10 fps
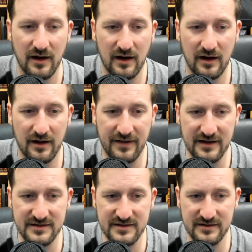
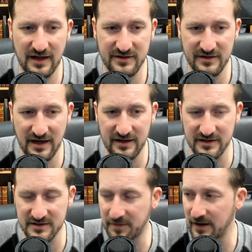That's what that
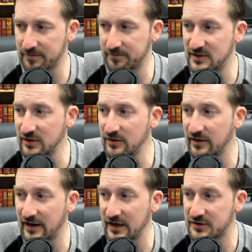is. But due to
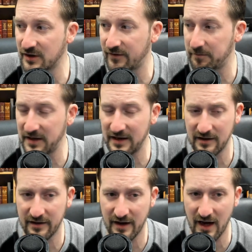the nature of it
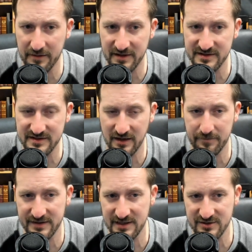being anonymous
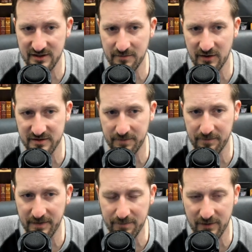and potentially multiple
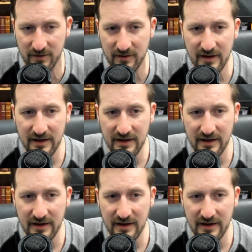people,